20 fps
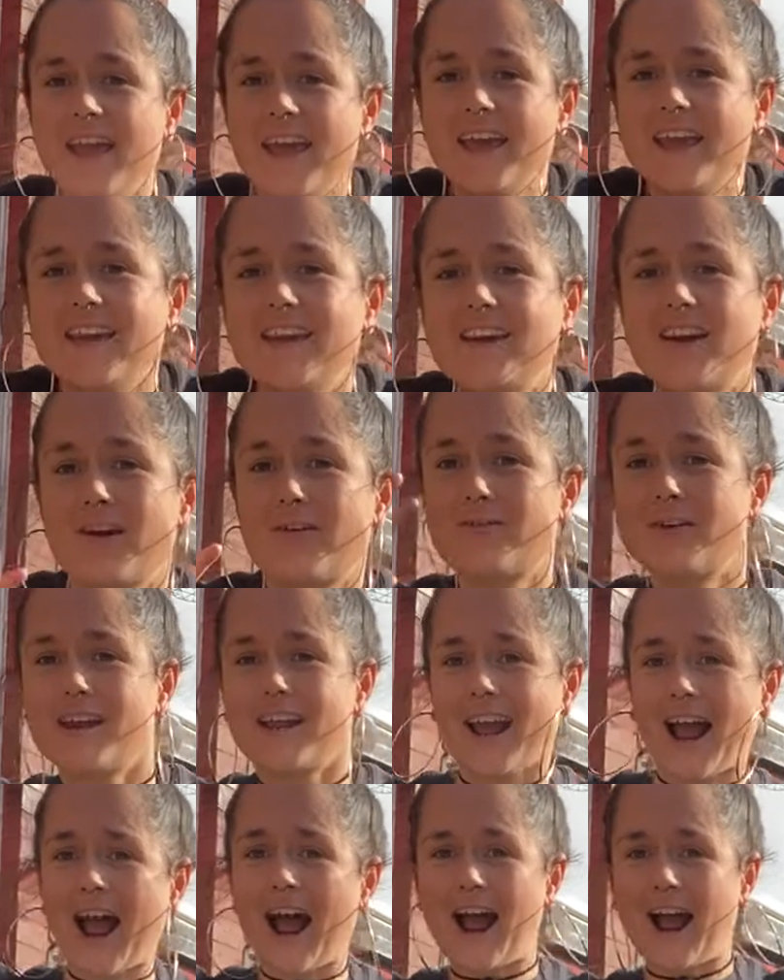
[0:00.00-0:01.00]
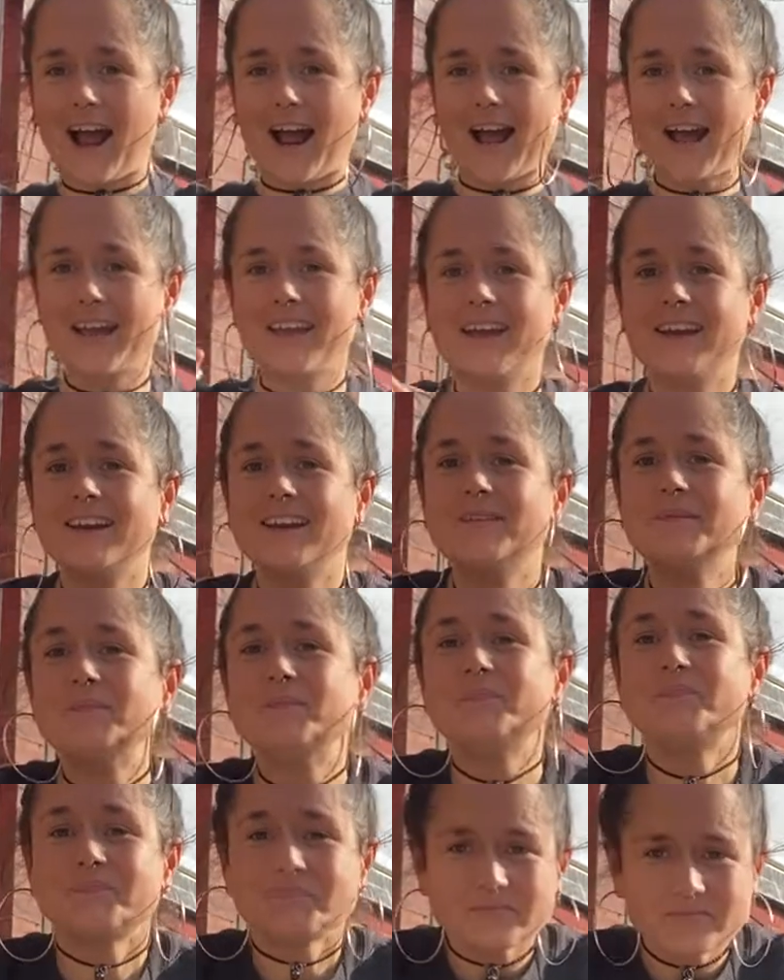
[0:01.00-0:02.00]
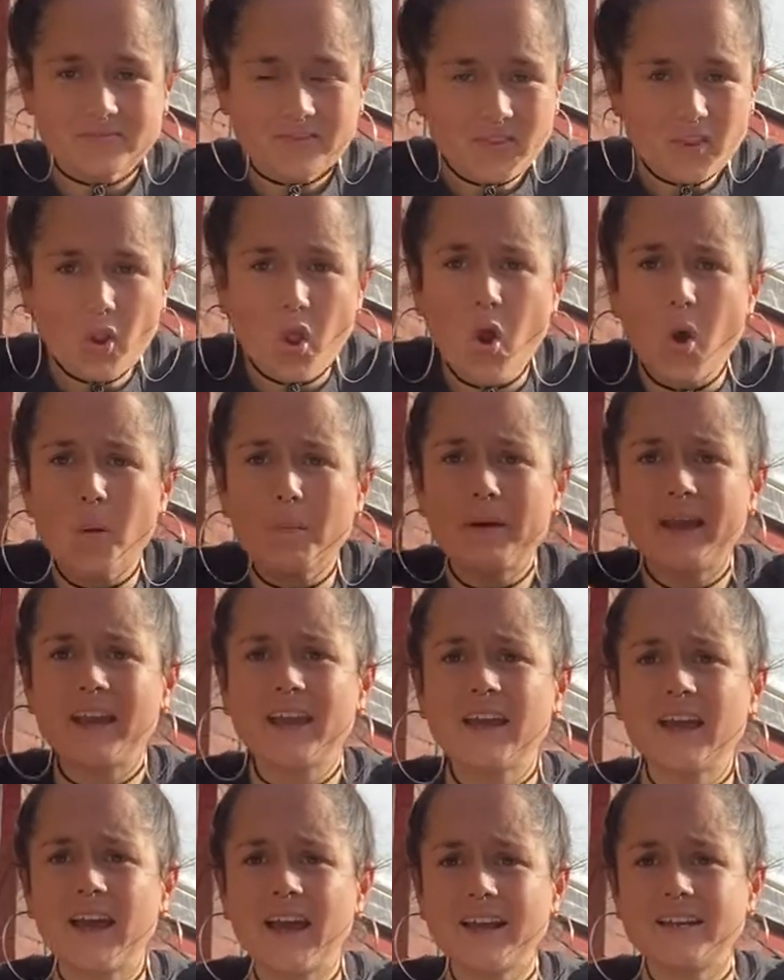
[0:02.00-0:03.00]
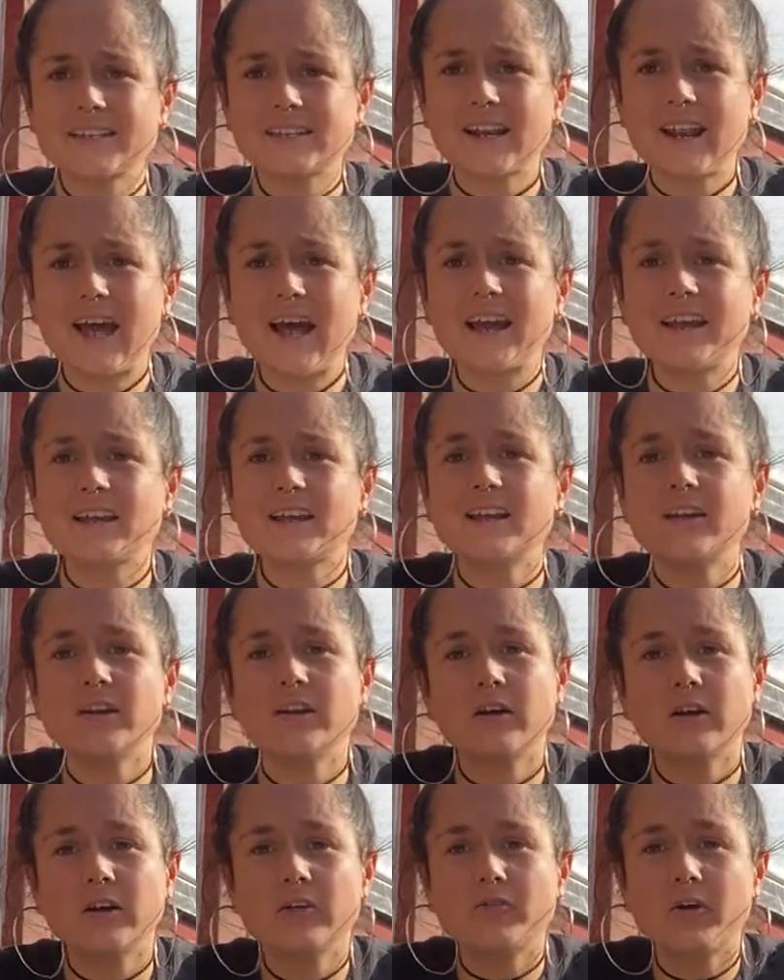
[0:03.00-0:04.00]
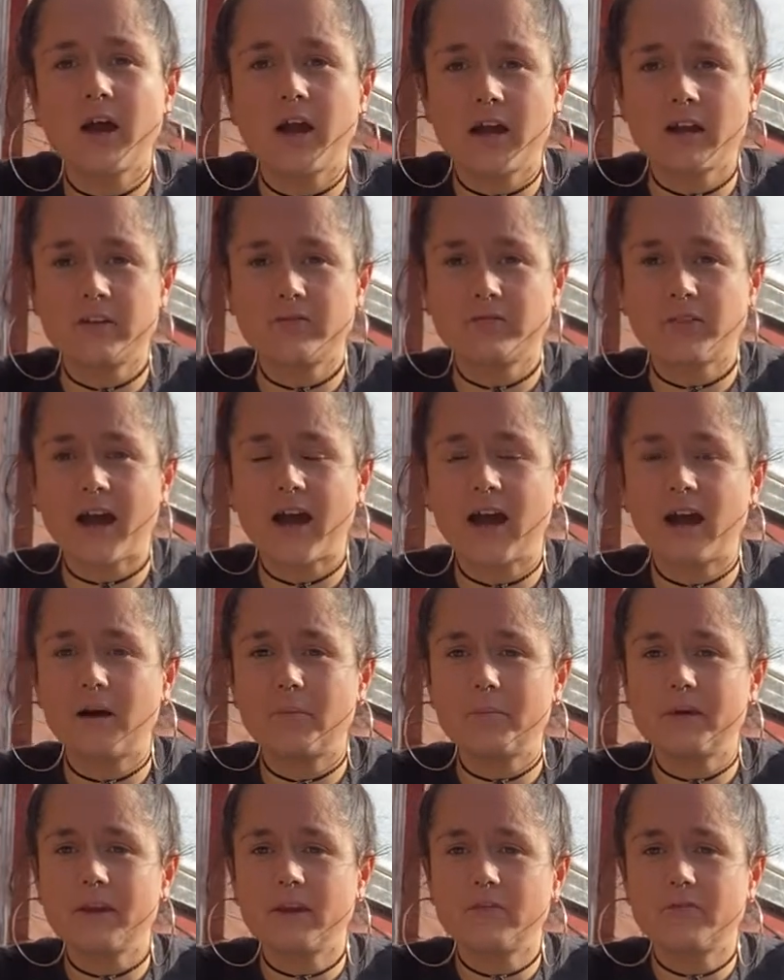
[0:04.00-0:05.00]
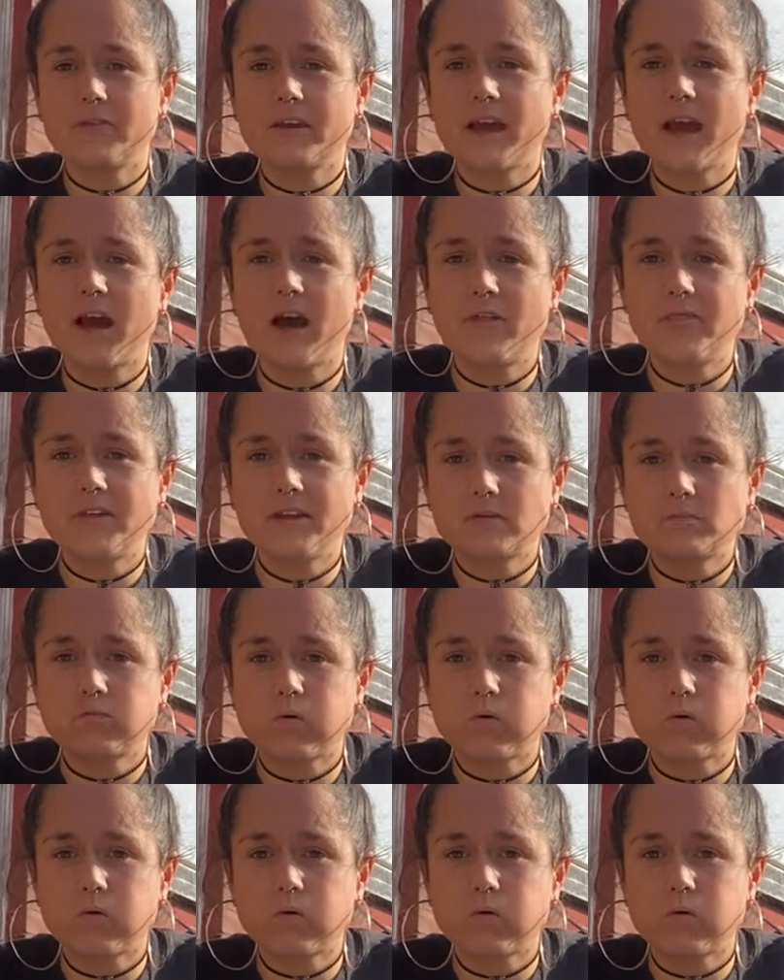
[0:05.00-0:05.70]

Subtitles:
really high and up here. It's like, you've heard of the heartbeat of the earth, this